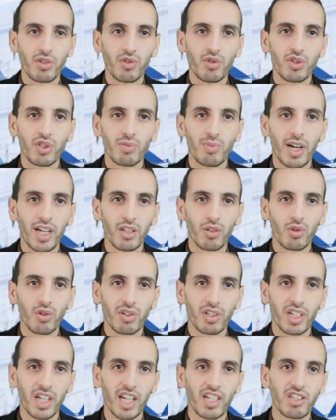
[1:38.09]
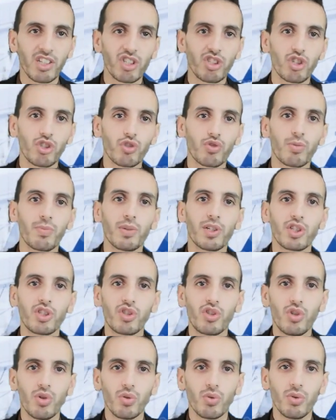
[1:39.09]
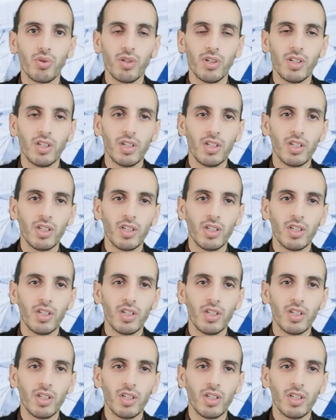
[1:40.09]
used by the organization to pursue